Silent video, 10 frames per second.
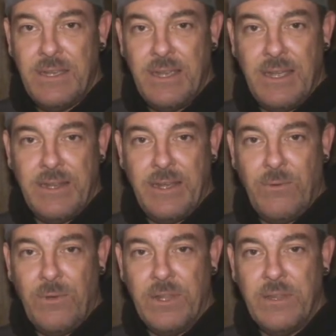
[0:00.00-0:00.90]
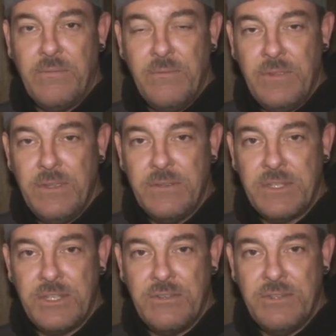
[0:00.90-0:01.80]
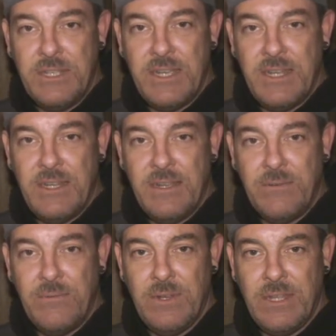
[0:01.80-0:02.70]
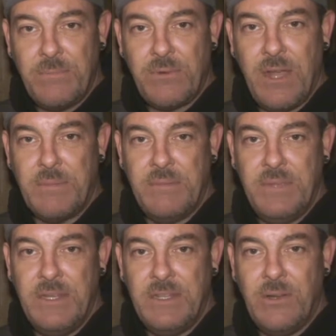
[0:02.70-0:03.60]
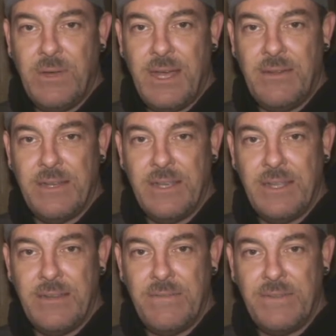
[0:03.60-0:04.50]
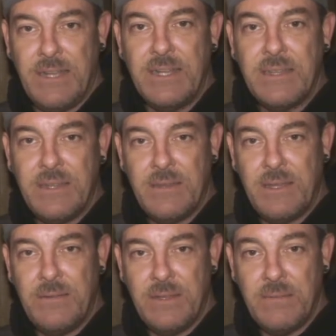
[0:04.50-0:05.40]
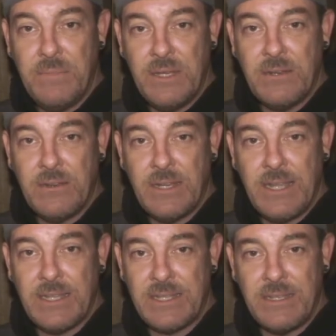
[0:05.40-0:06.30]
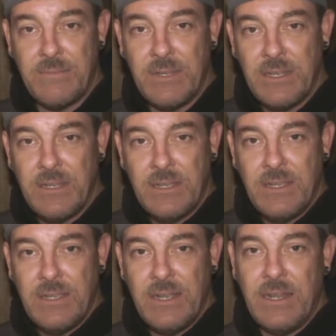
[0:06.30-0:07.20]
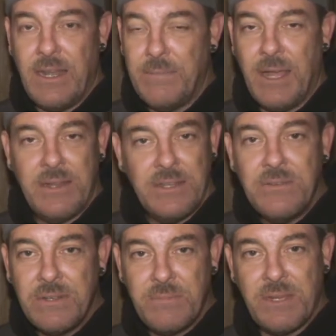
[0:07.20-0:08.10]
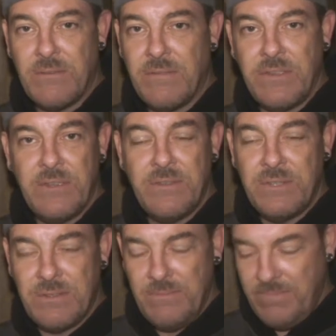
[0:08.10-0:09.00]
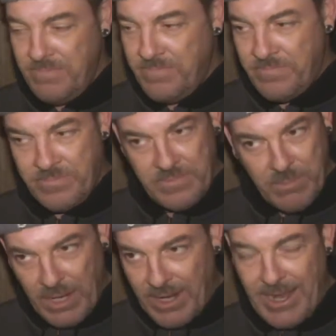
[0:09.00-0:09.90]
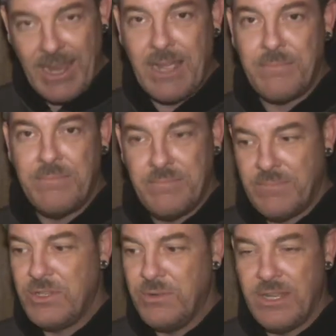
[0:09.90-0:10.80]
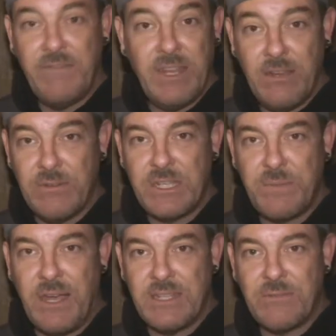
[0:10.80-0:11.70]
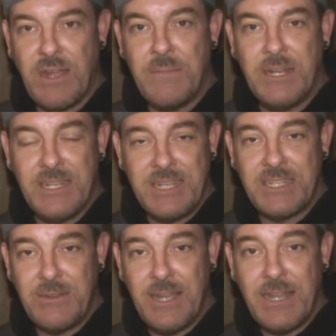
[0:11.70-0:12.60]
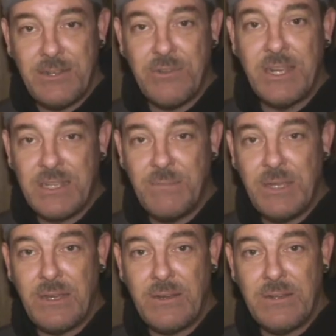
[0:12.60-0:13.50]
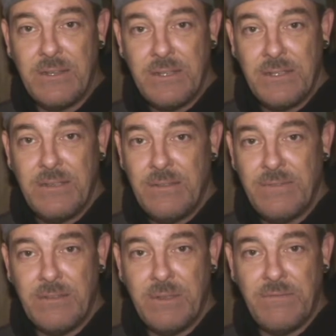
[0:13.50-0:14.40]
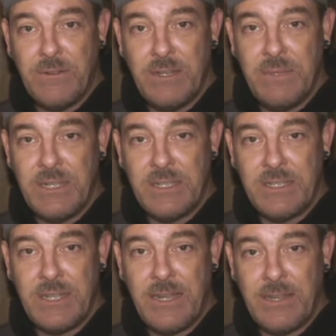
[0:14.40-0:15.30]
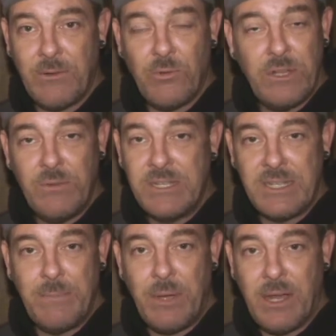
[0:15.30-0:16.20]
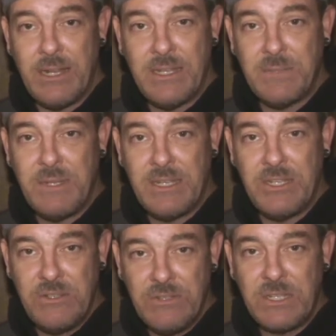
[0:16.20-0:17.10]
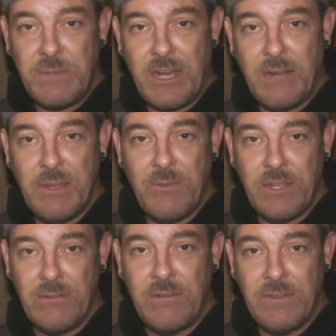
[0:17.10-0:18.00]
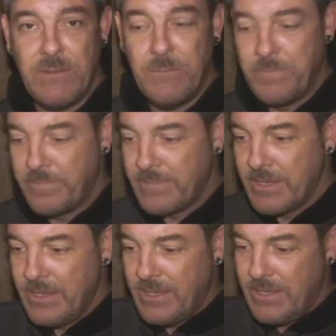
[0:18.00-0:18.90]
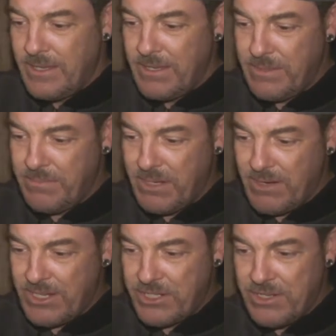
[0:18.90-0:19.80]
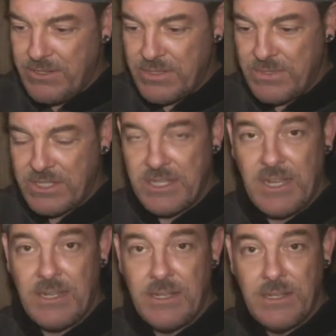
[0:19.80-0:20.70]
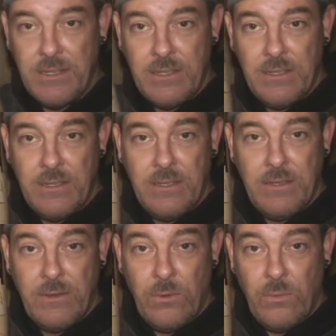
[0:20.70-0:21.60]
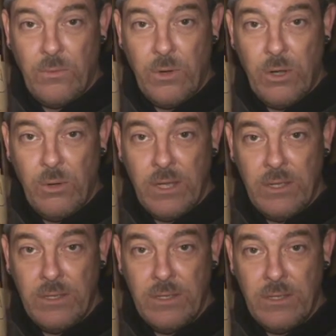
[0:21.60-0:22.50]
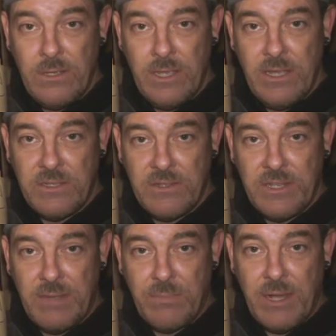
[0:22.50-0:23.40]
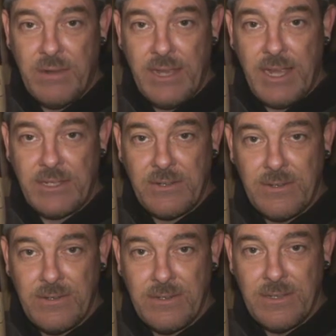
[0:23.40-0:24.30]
And one of the reviews that you did really prompted me to go out and find the beer and get some. And I'm not doing beer reviews, but I am doing a video response where I'm going to just go ahead and drink the beer and film it for you, because the only reason I bought it is because you inspired me with your review. The beer I chose was Rogue Hazelnut Brown Nectar.